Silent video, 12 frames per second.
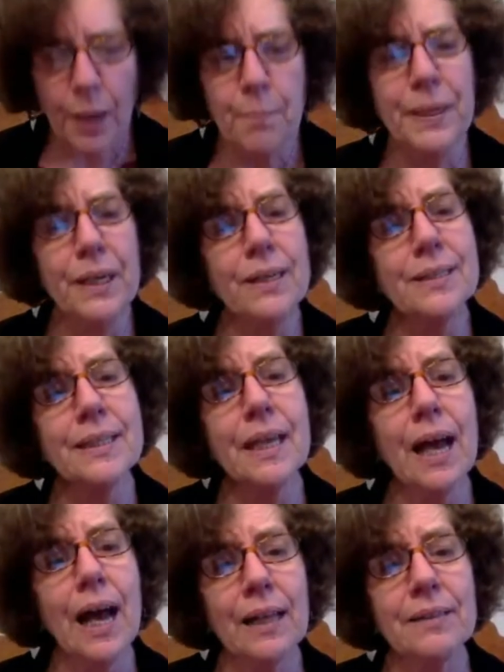because
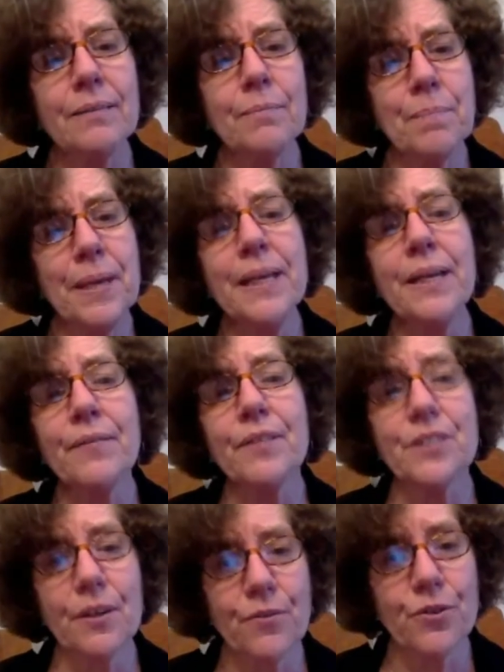uh, many of the
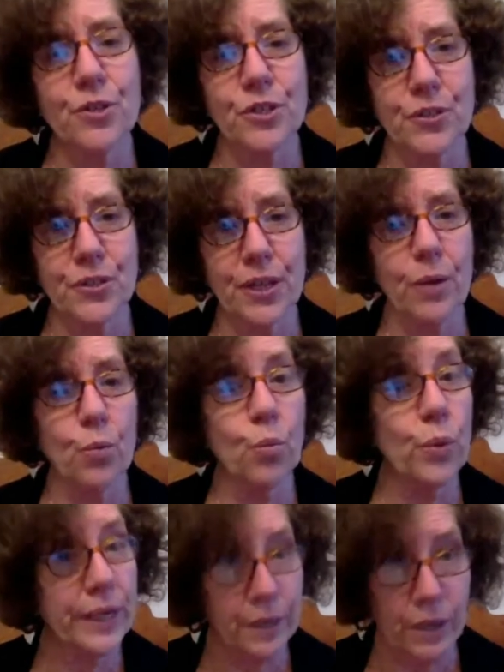suffragists that
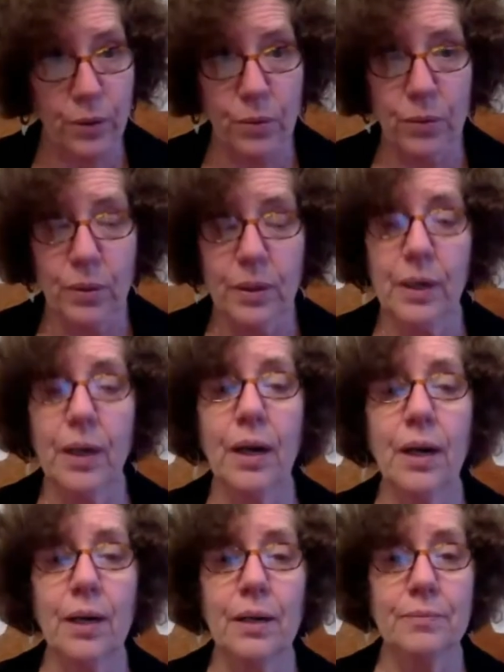we know
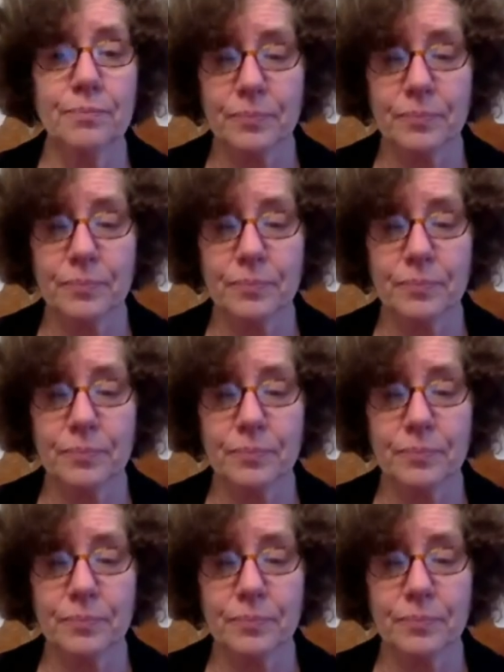uh,